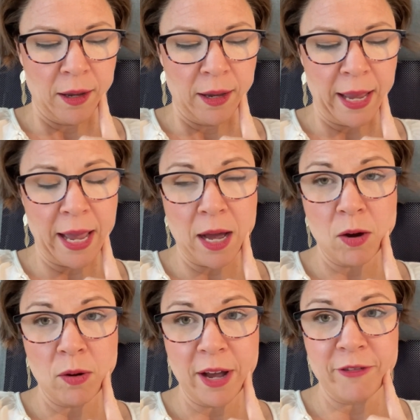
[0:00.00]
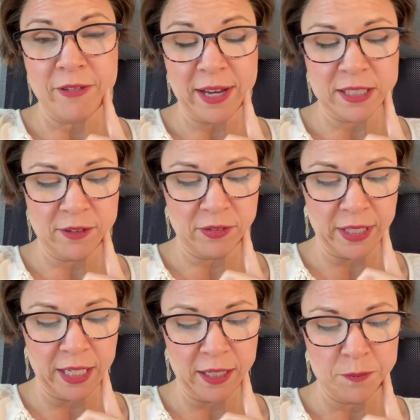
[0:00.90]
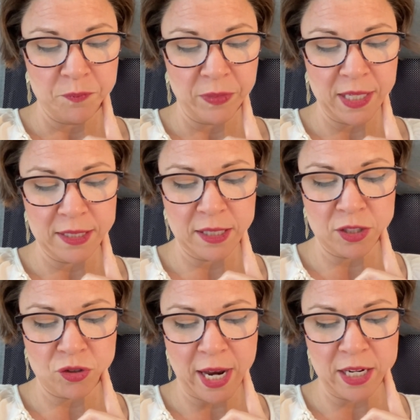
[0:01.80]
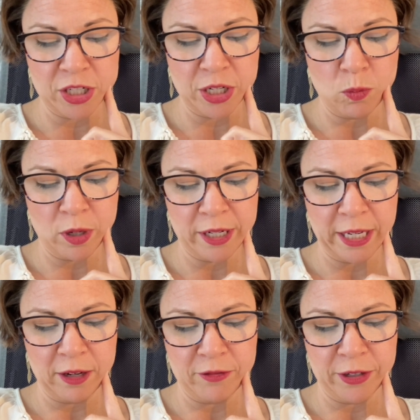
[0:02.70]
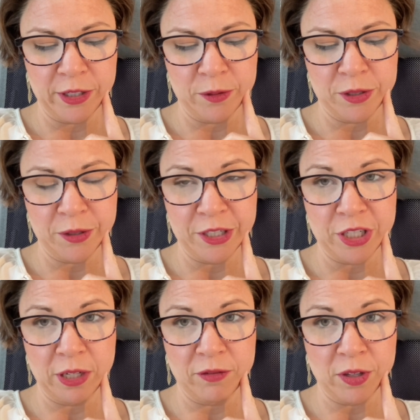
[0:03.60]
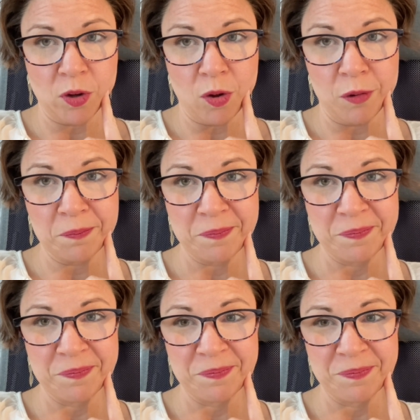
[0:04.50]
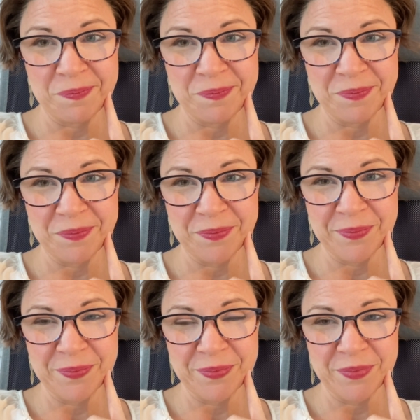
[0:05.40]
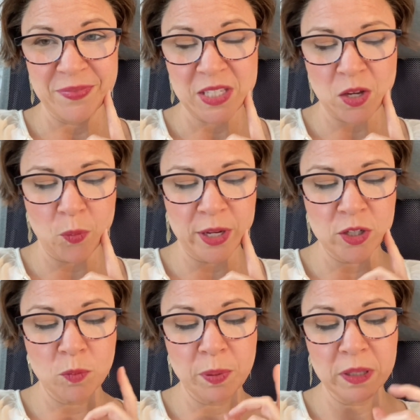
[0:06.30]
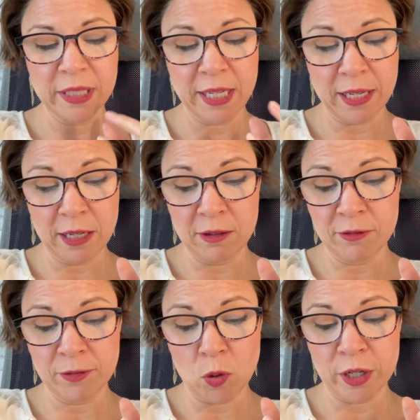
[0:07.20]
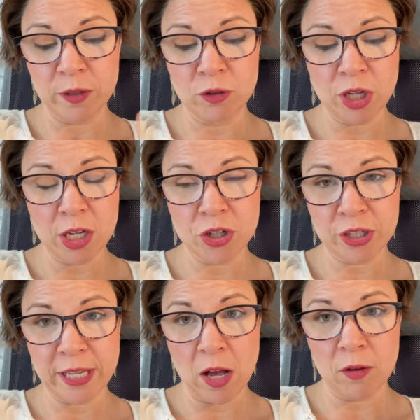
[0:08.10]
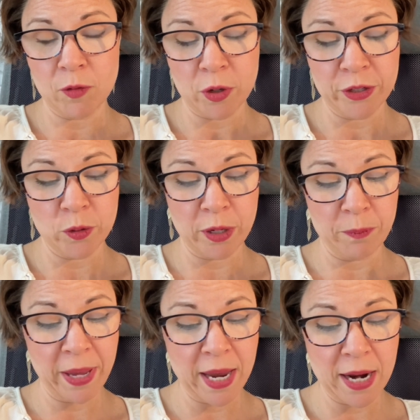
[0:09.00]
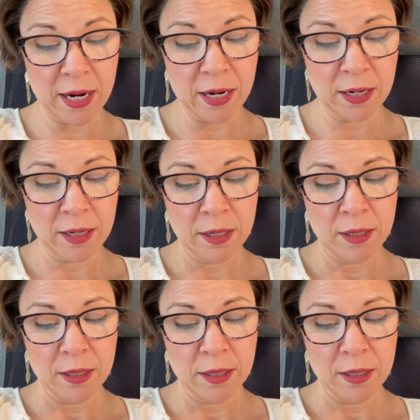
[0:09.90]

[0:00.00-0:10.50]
how effectively is the strategy working for you to achieve the goal? So when you believe, or you judge yourself, or you compare,